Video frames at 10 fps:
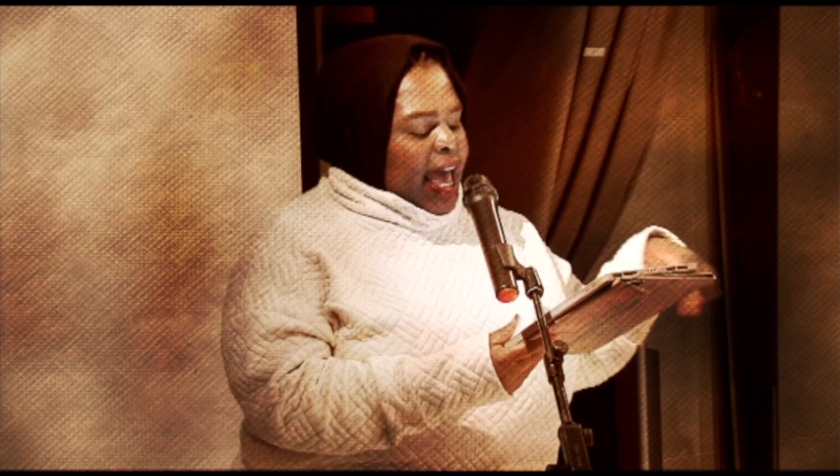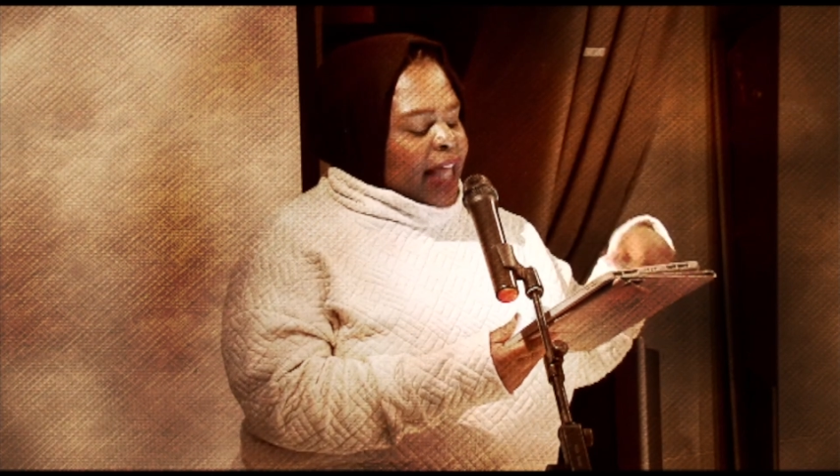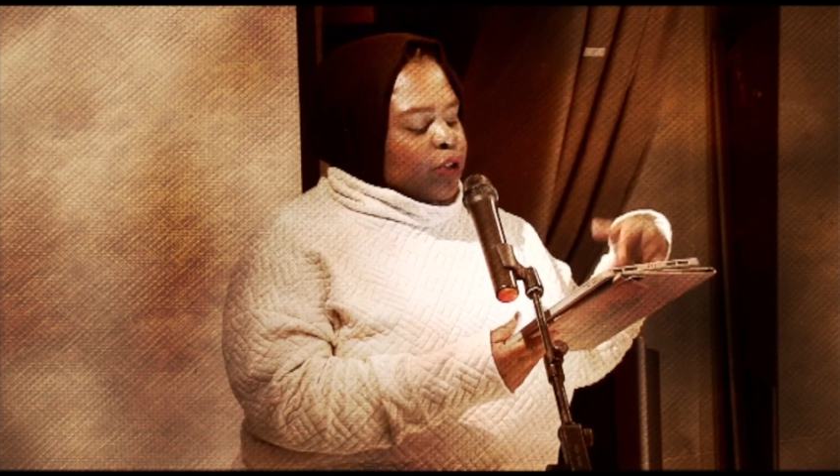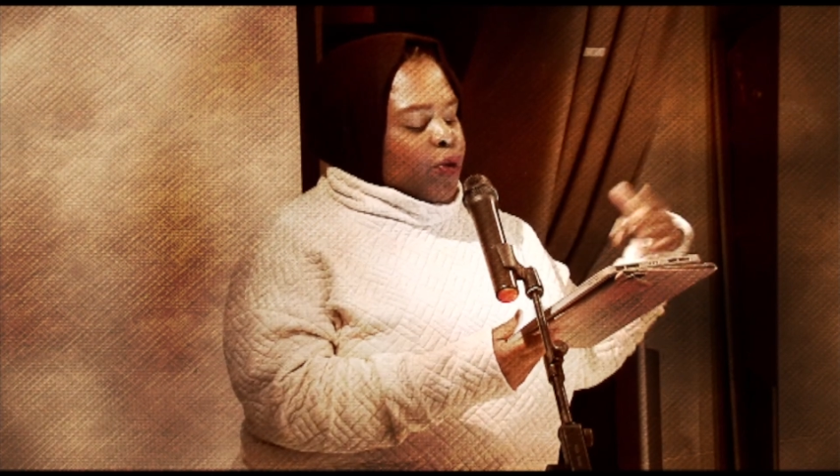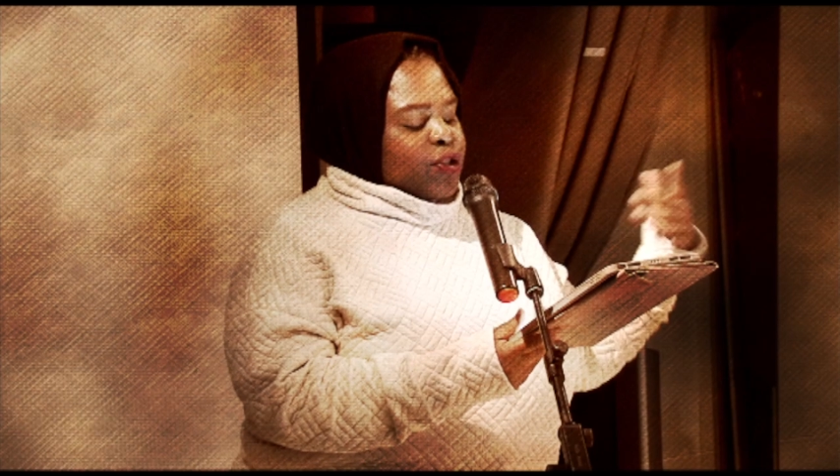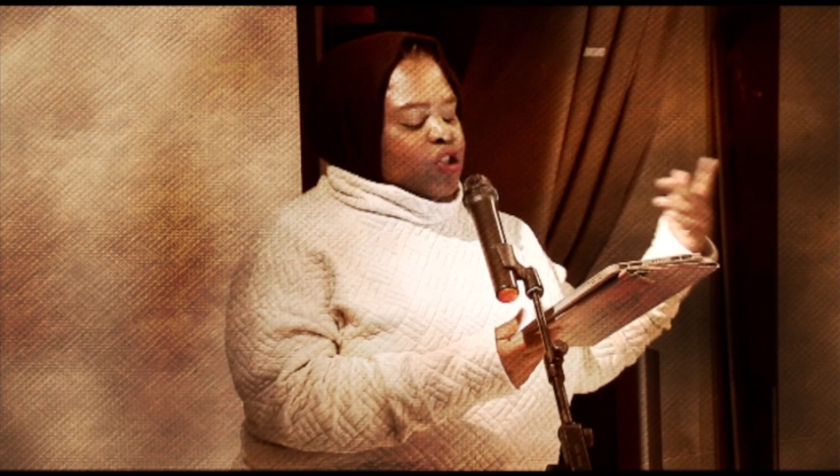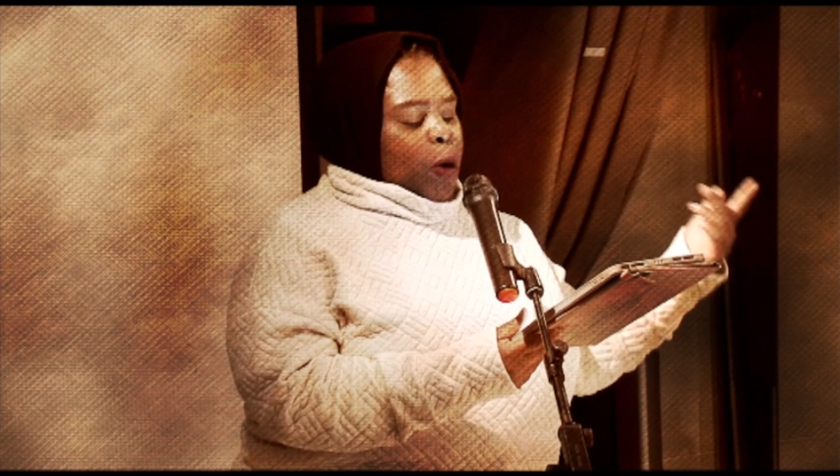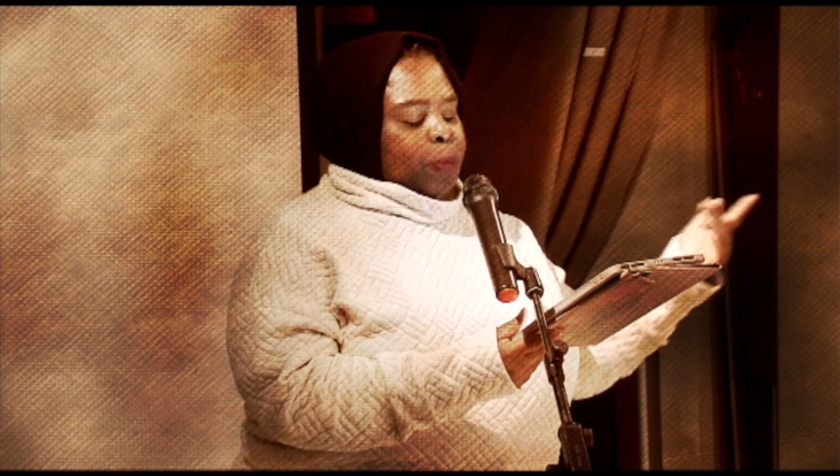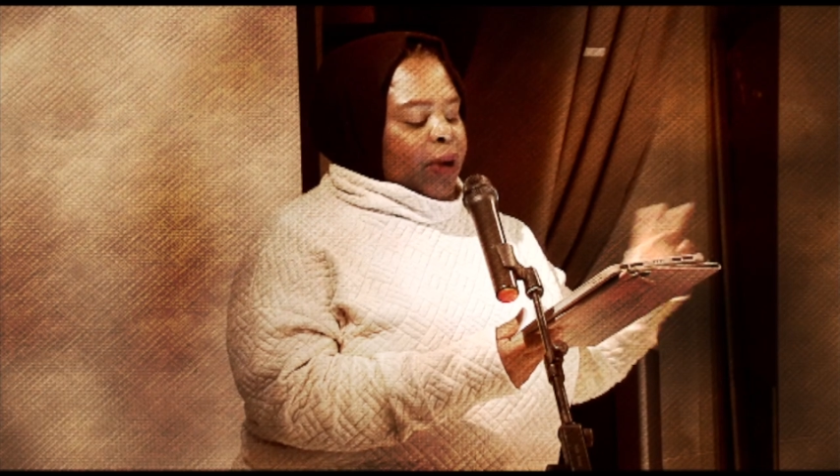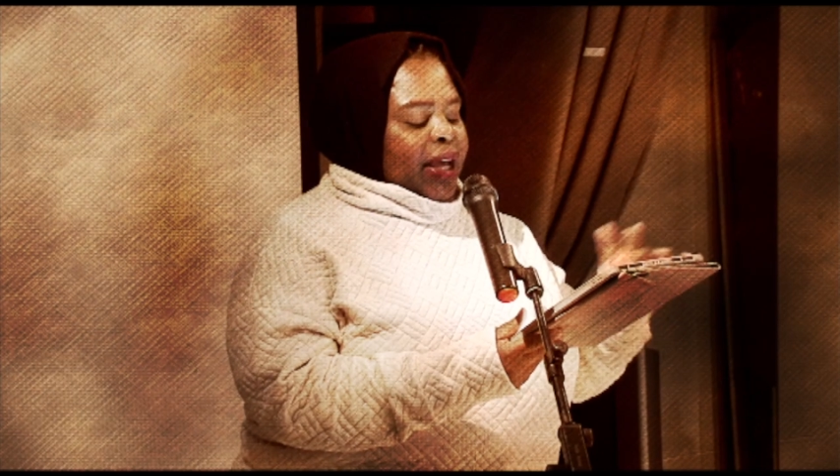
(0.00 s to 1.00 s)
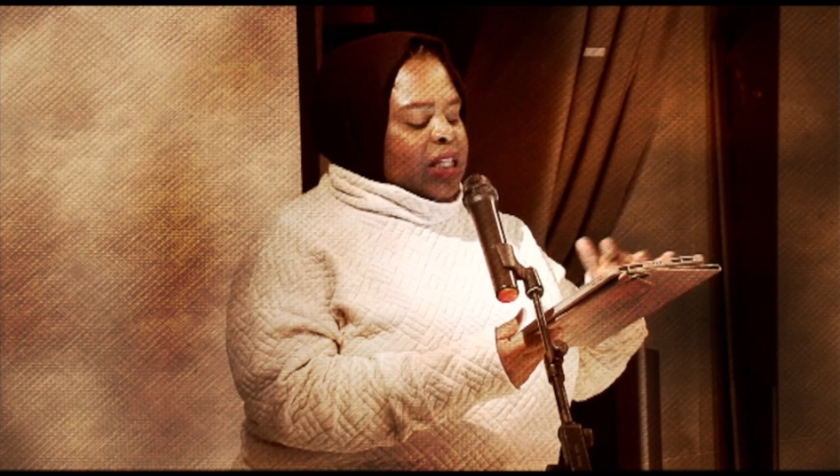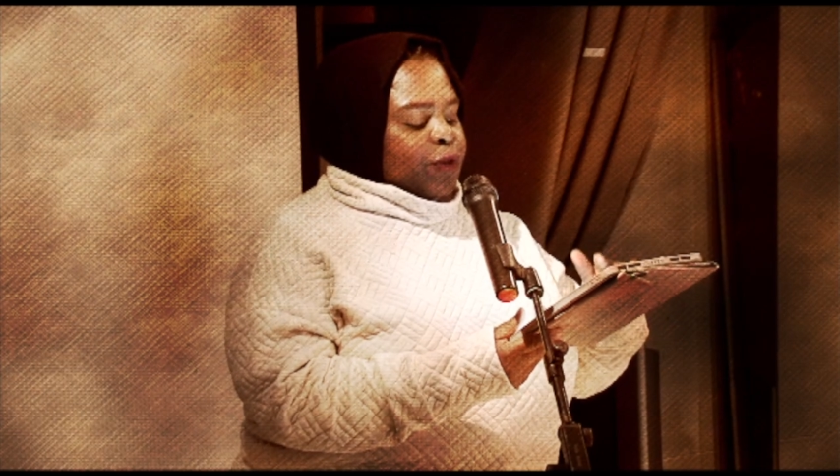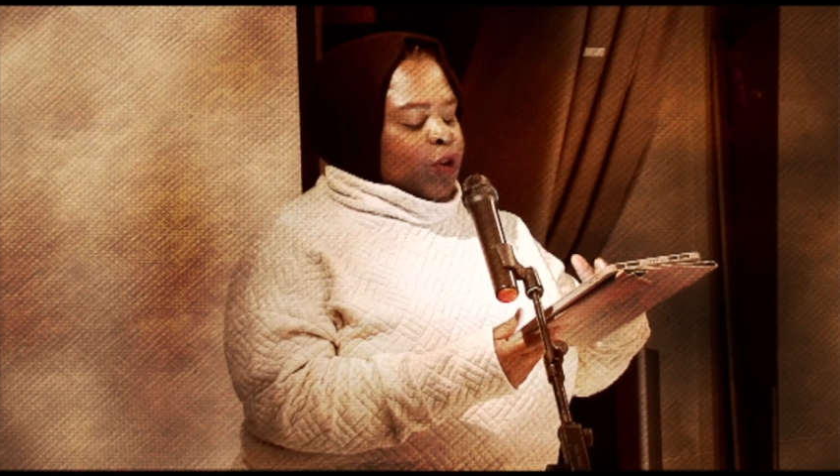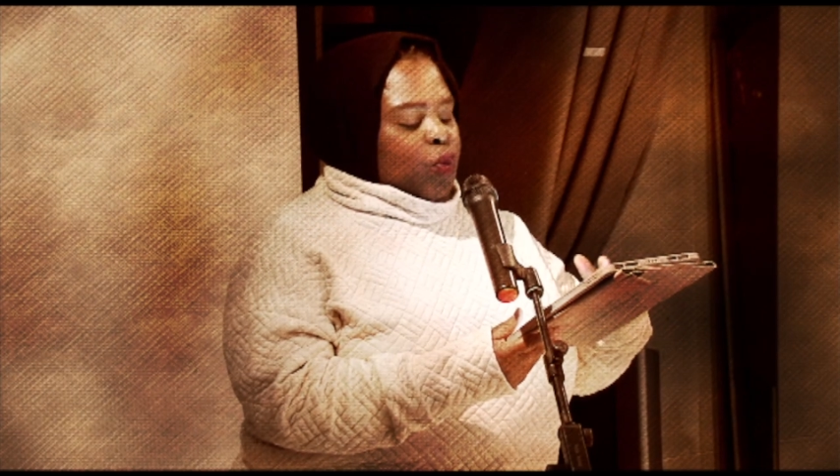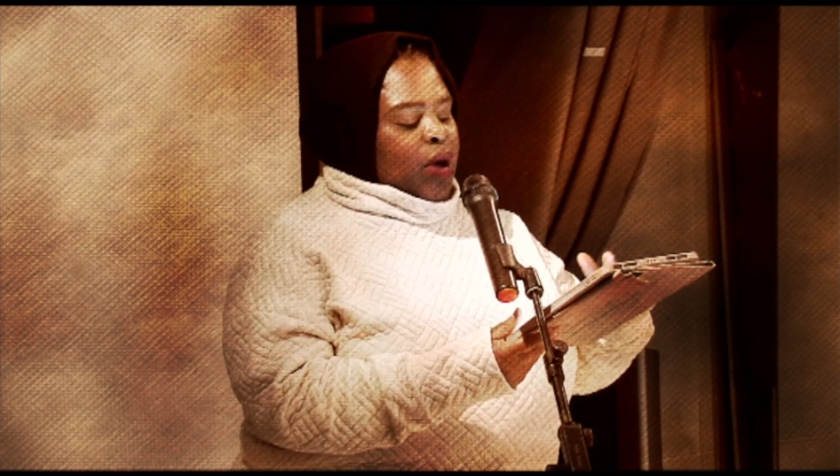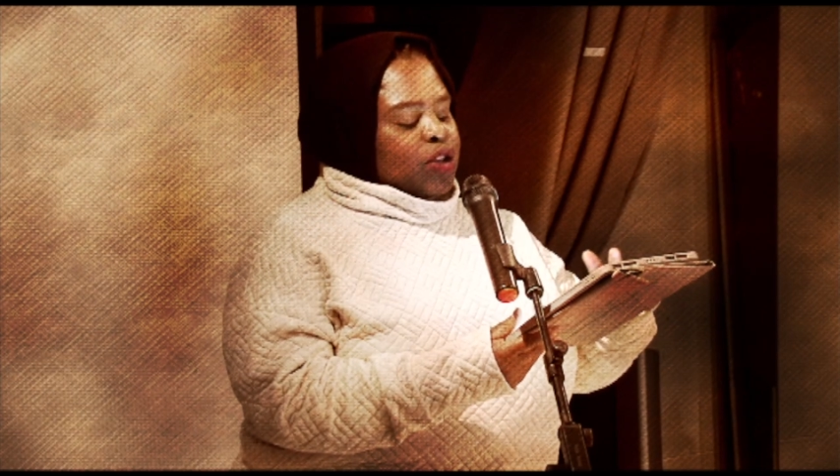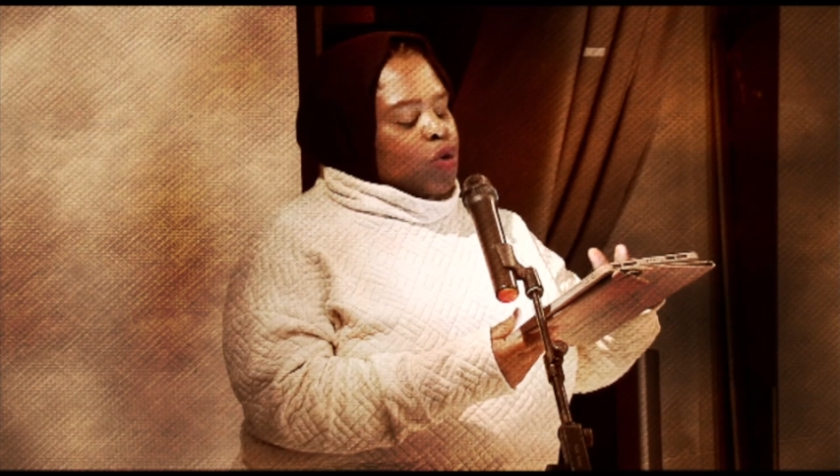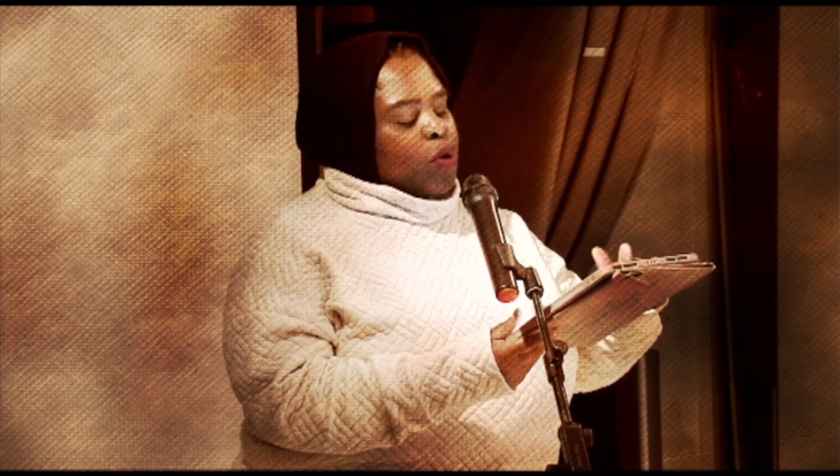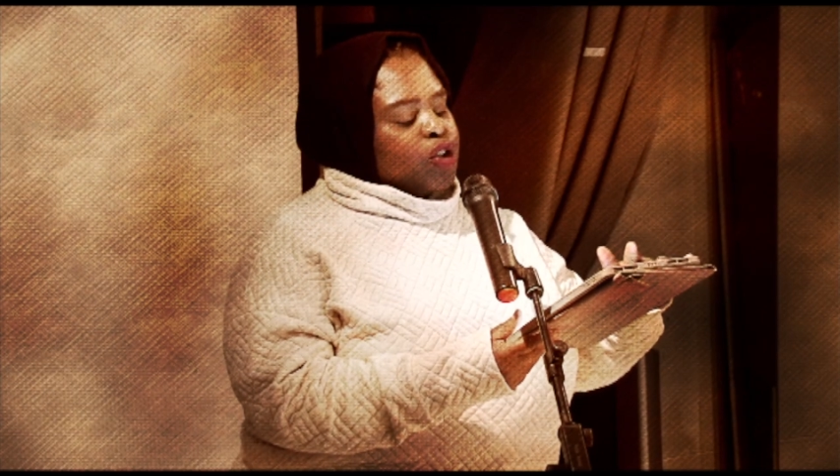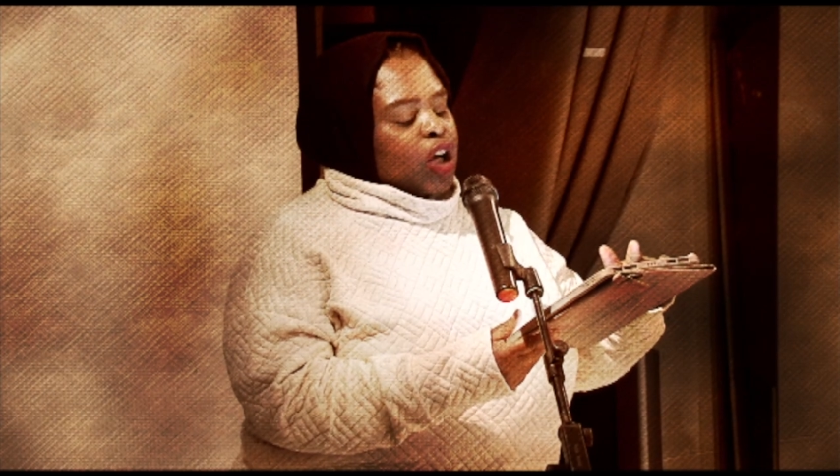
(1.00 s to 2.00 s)
and also prayers for the one
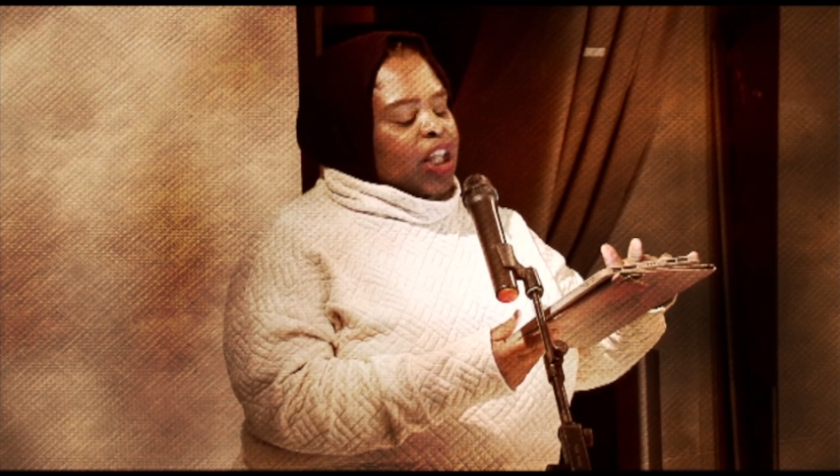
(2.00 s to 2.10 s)
who are not